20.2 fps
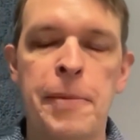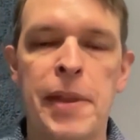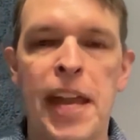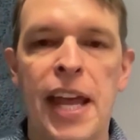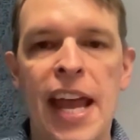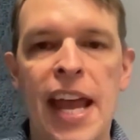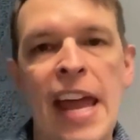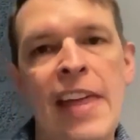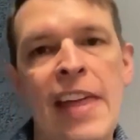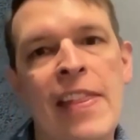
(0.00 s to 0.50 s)

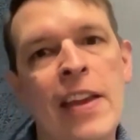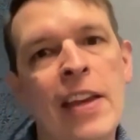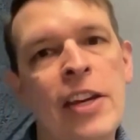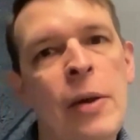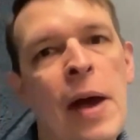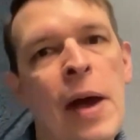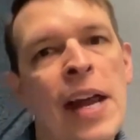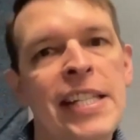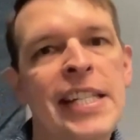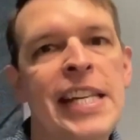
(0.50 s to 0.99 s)
And then you
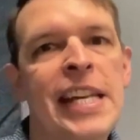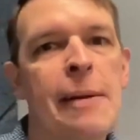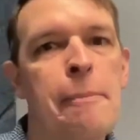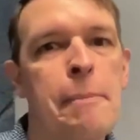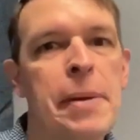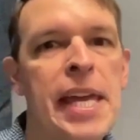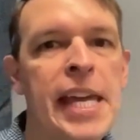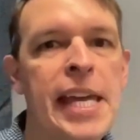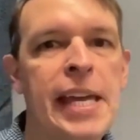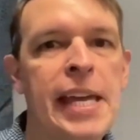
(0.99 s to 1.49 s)
had a
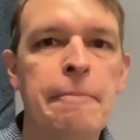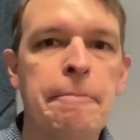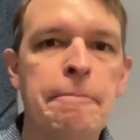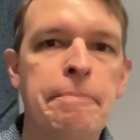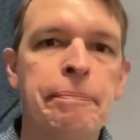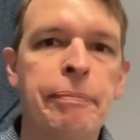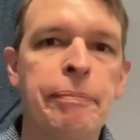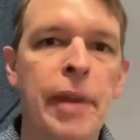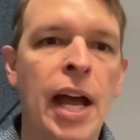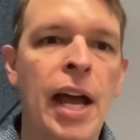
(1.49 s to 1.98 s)
DMP.
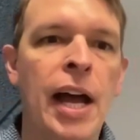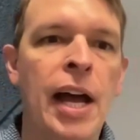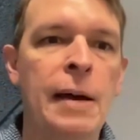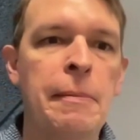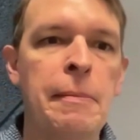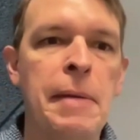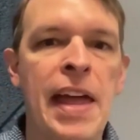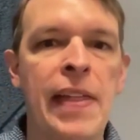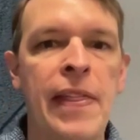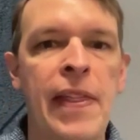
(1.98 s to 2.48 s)

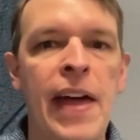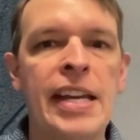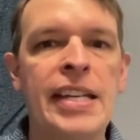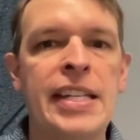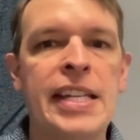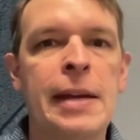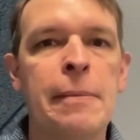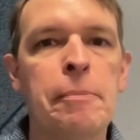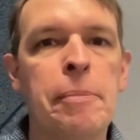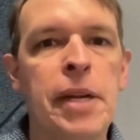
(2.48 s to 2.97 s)
And that
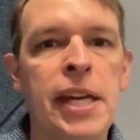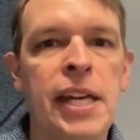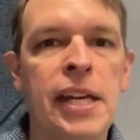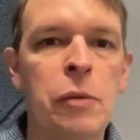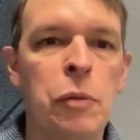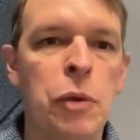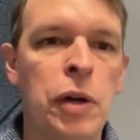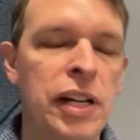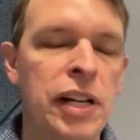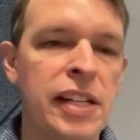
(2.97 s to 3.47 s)
DMP
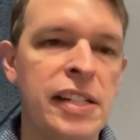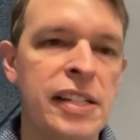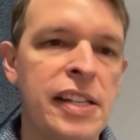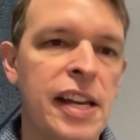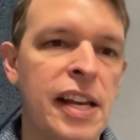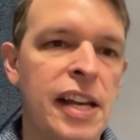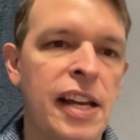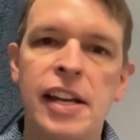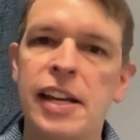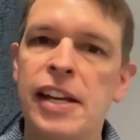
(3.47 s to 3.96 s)
was,
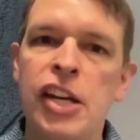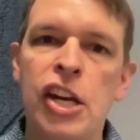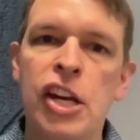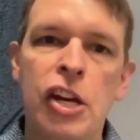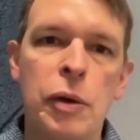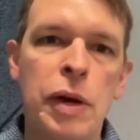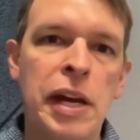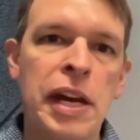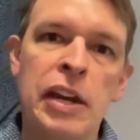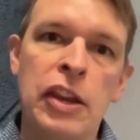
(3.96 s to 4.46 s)

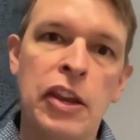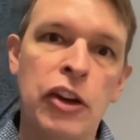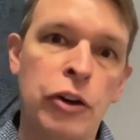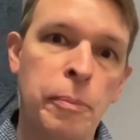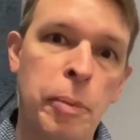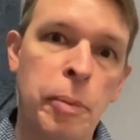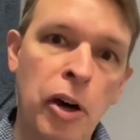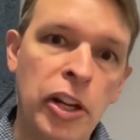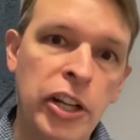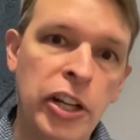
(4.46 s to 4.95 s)
in
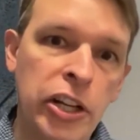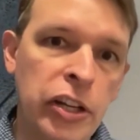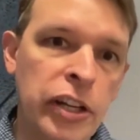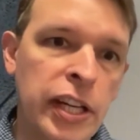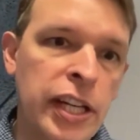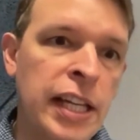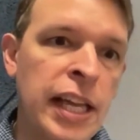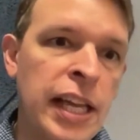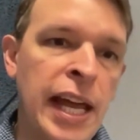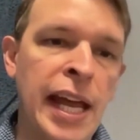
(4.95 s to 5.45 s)
third-party cookie
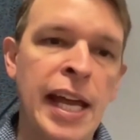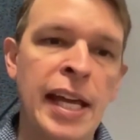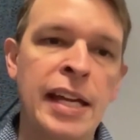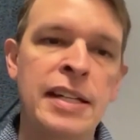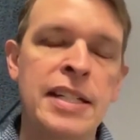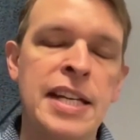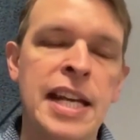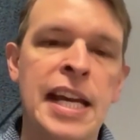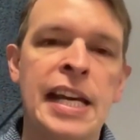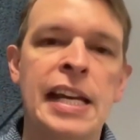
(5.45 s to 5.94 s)
land,
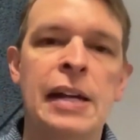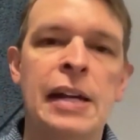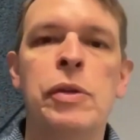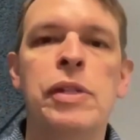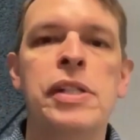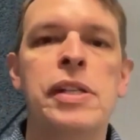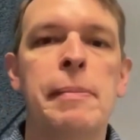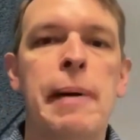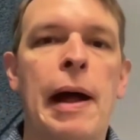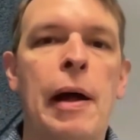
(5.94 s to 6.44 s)
and it was
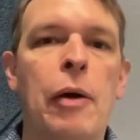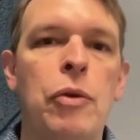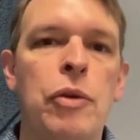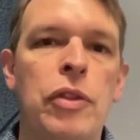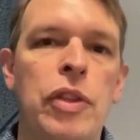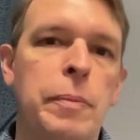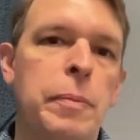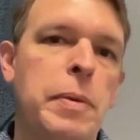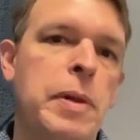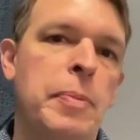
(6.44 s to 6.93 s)
about
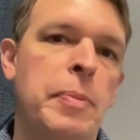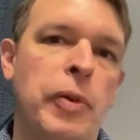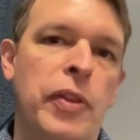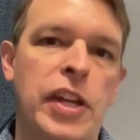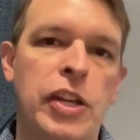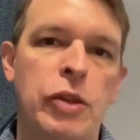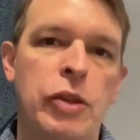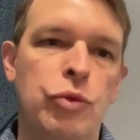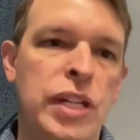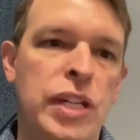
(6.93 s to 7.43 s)
the people
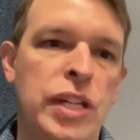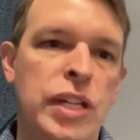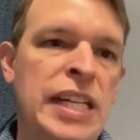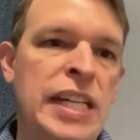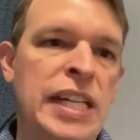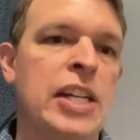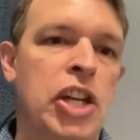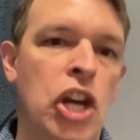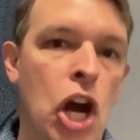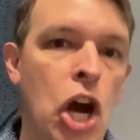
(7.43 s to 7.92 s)
that you didn't
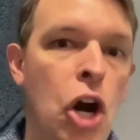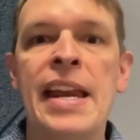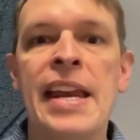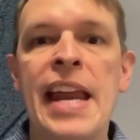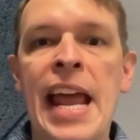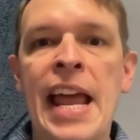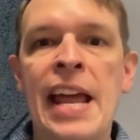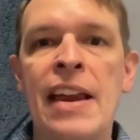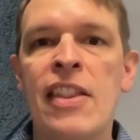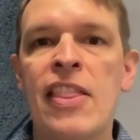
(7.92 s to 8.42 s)
know.
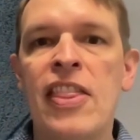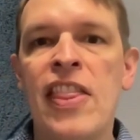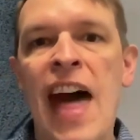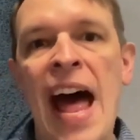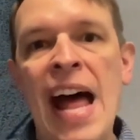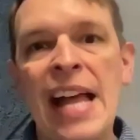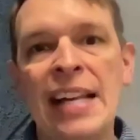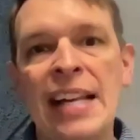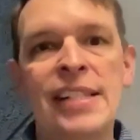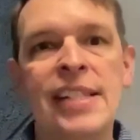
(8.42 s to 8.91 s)
And
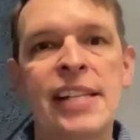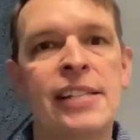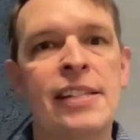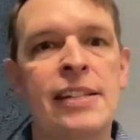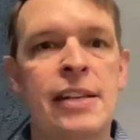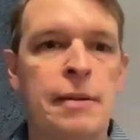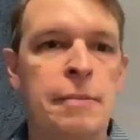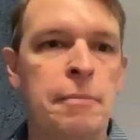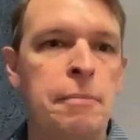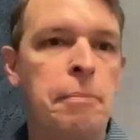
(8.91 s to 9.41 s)
that
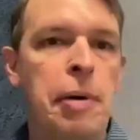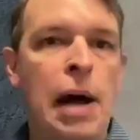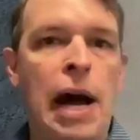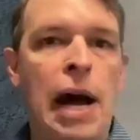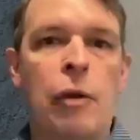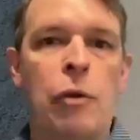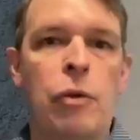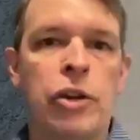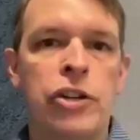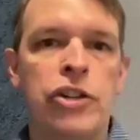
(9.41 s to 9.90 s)
system
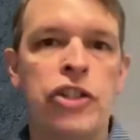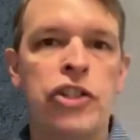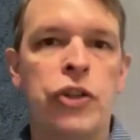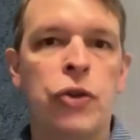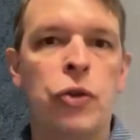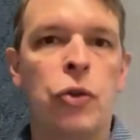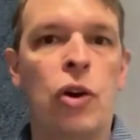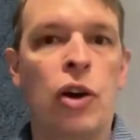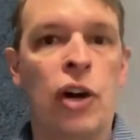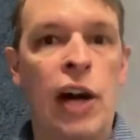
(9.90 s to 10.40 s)
powered
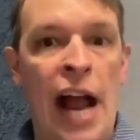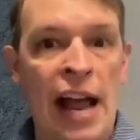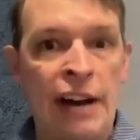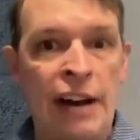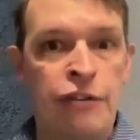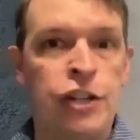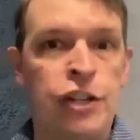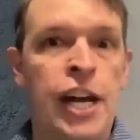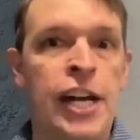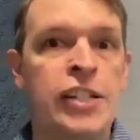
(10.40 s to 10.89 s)
your
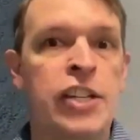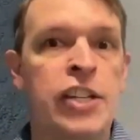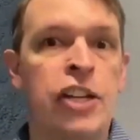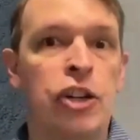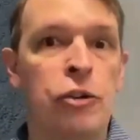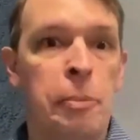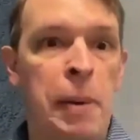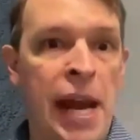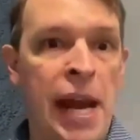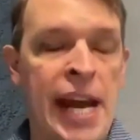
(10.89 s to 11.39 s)
advertising,
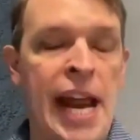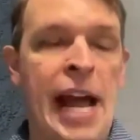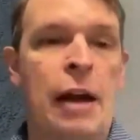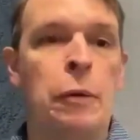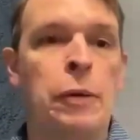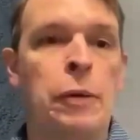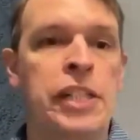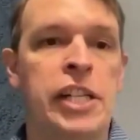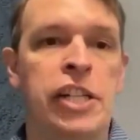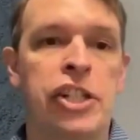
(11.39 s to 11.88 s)
your paid
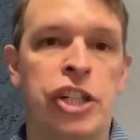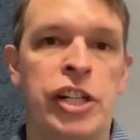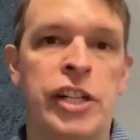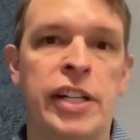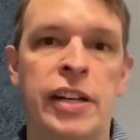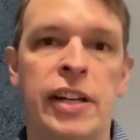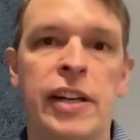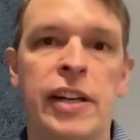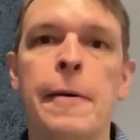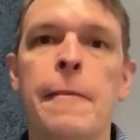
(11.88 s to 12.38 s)
acquisition.
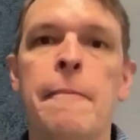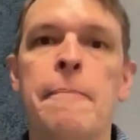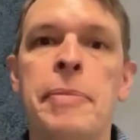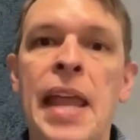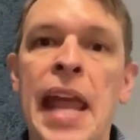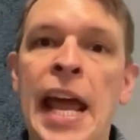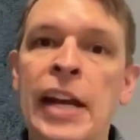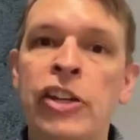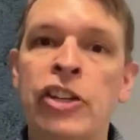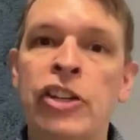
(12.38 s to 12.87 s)

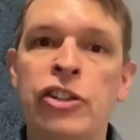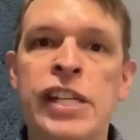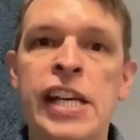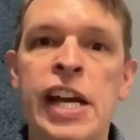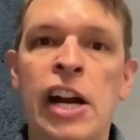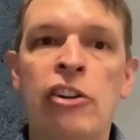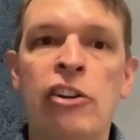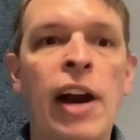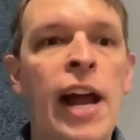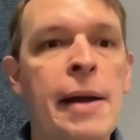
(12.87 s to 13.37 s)
And your
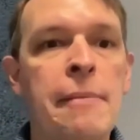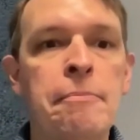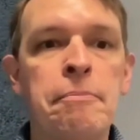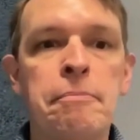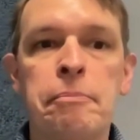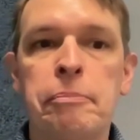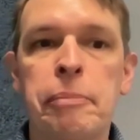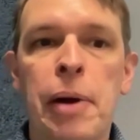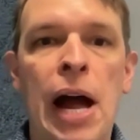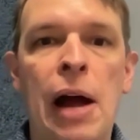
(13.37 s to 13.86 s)

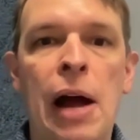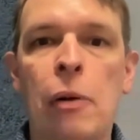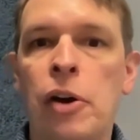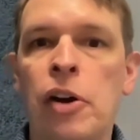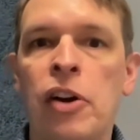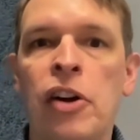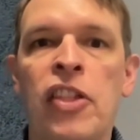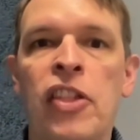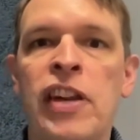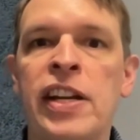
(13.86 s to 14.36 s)
CRM
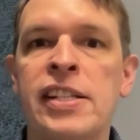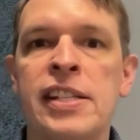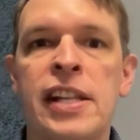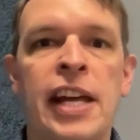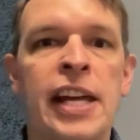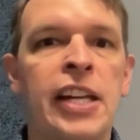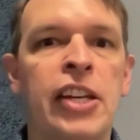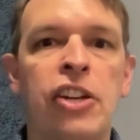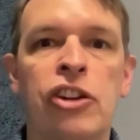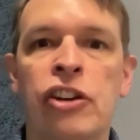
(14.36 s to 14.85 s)
powered things
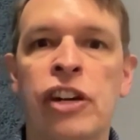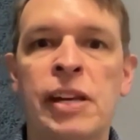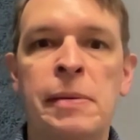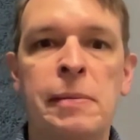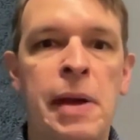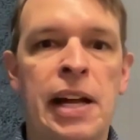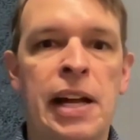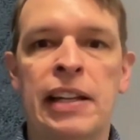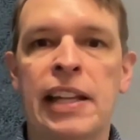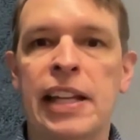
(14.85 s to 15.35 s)
like your
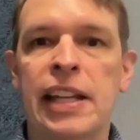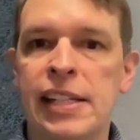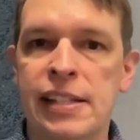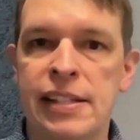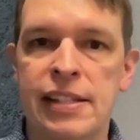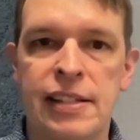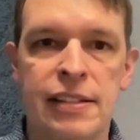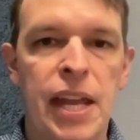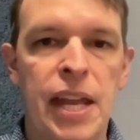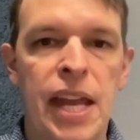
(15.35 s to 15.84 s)
email
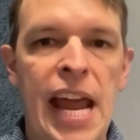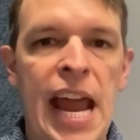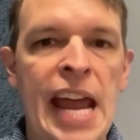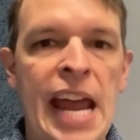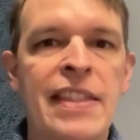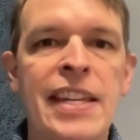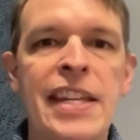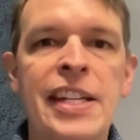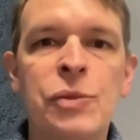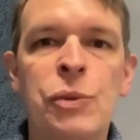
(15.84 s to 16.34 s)
list. And
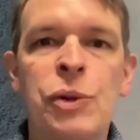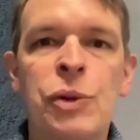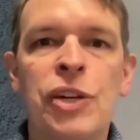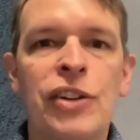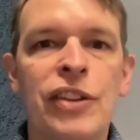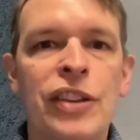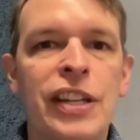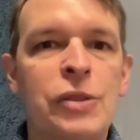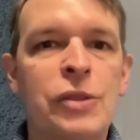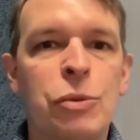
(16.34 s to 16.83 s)
these
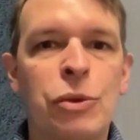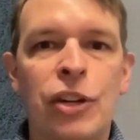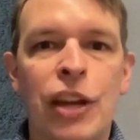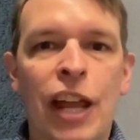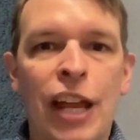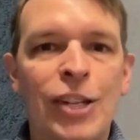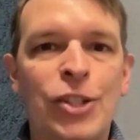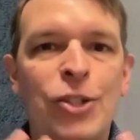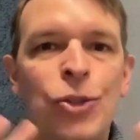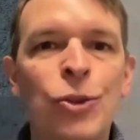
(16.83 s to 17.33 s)
were
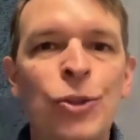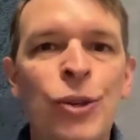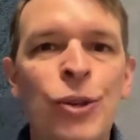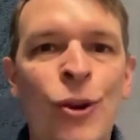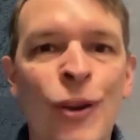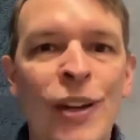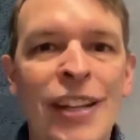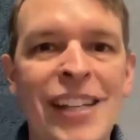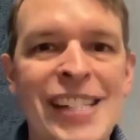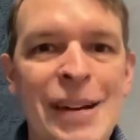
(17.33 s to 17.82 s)
like two
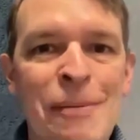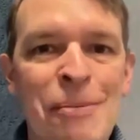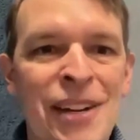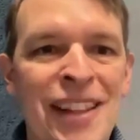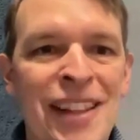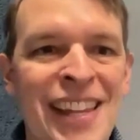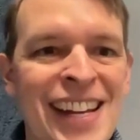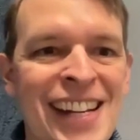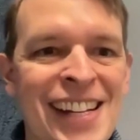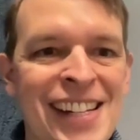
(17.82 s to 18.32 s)
totally separate
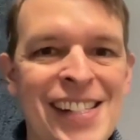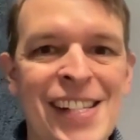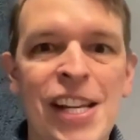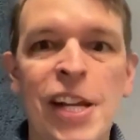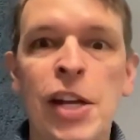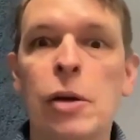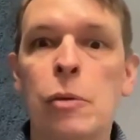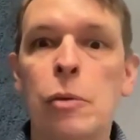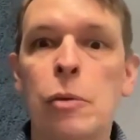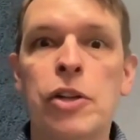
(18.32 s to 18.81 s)
things
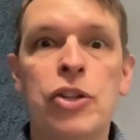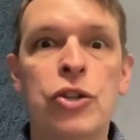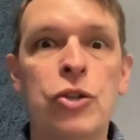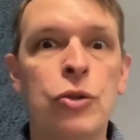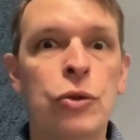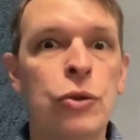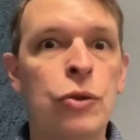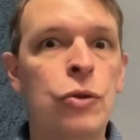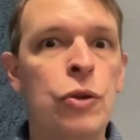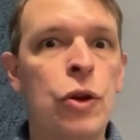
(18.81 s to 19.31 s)
with
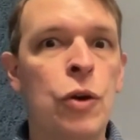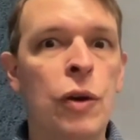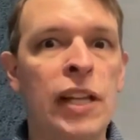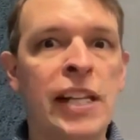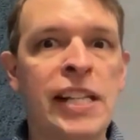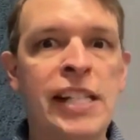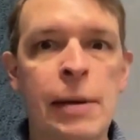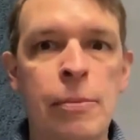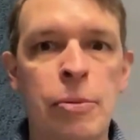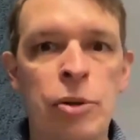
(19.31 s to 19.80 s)
two totally
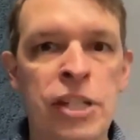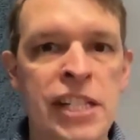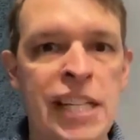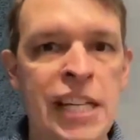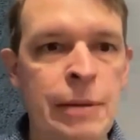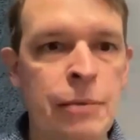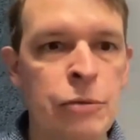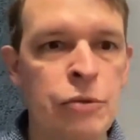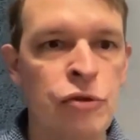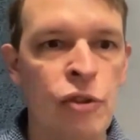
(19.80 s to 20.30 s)
separate
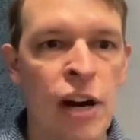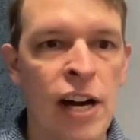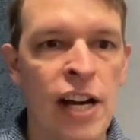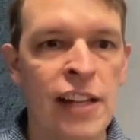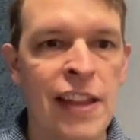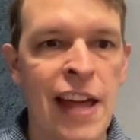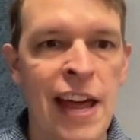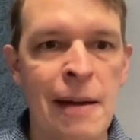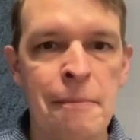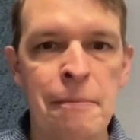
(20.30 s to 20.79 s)
teams running
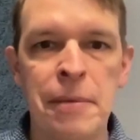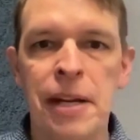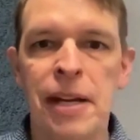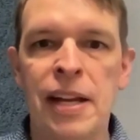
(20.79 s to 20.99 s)
them.